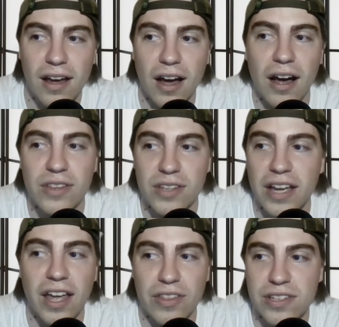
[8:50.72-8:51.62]

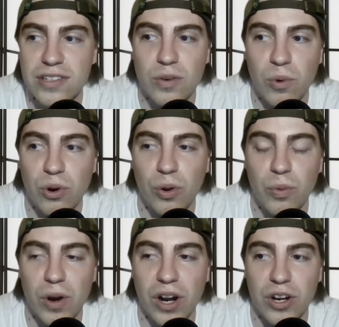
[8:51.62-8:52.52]
again, this is a
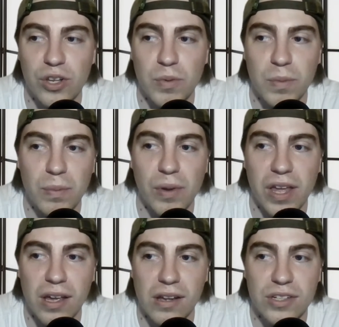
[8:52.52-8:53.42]
world where you would be
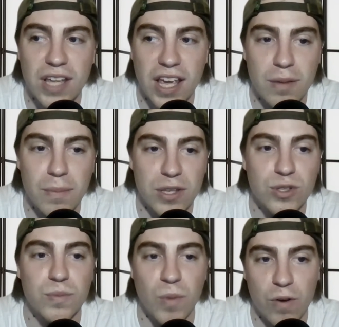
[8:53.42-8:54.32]
playing Tatum as
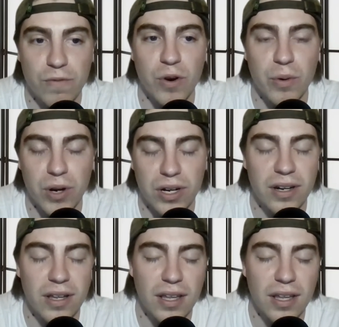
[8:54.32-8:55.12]
the small forward.